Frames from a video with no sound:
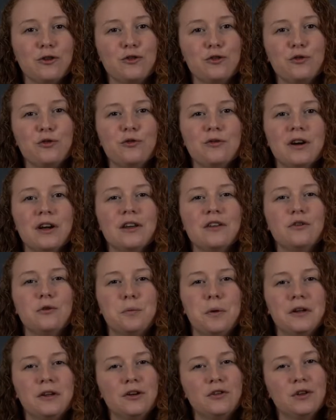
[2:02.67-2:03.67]
two, it's
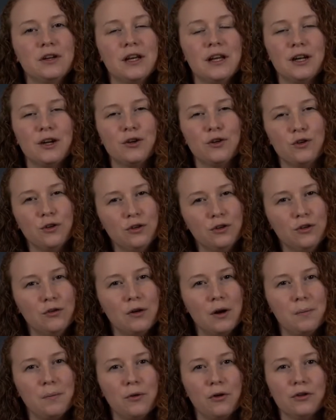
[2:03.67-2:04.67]
better to get a good
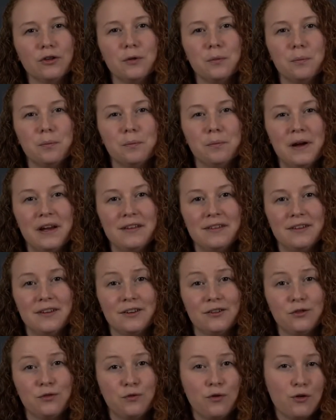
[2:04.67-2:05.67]
grip on the
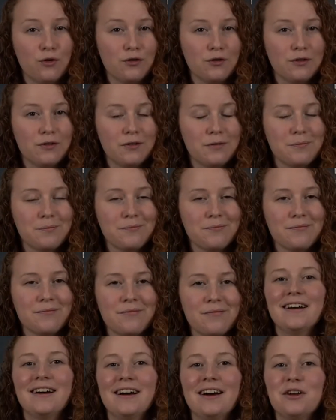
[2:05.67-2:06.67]
basics first.
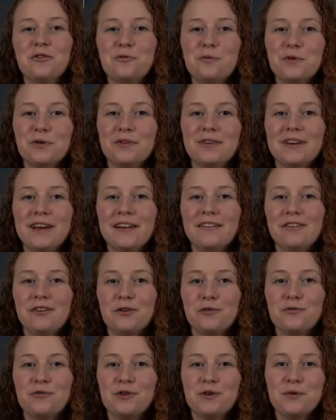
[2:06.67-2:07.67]
I've put together
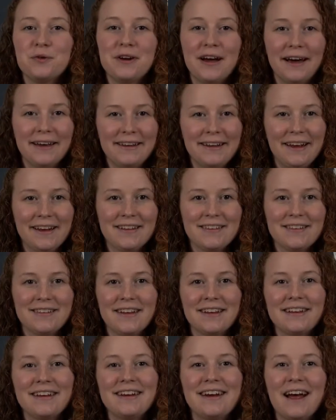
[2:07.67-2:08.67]
a few guidelines
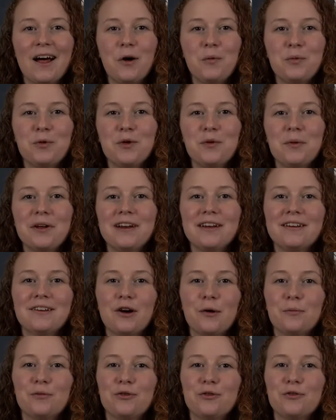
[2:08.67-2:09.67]
that can help you when it
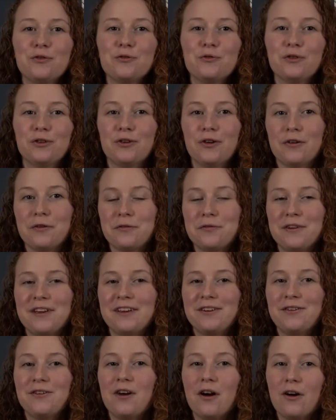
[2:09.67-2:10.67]
comes to
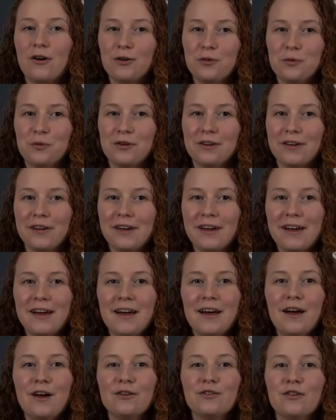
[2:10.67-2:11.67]
photographing your artwork.
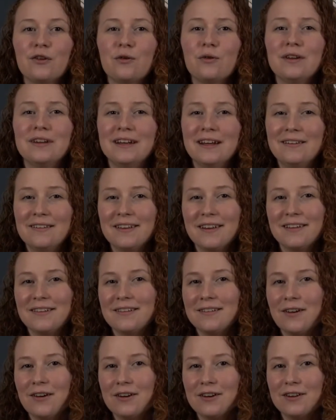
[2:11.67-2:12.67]
So let's get
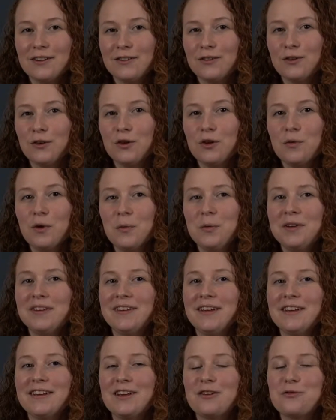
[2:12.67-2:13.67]
started so you will be
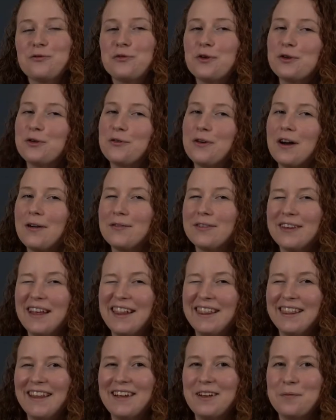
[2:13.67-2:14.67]
taking photographs
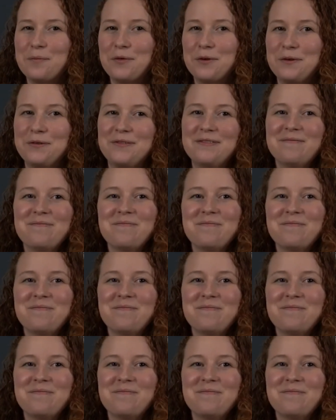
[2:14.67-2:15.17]
like a pro.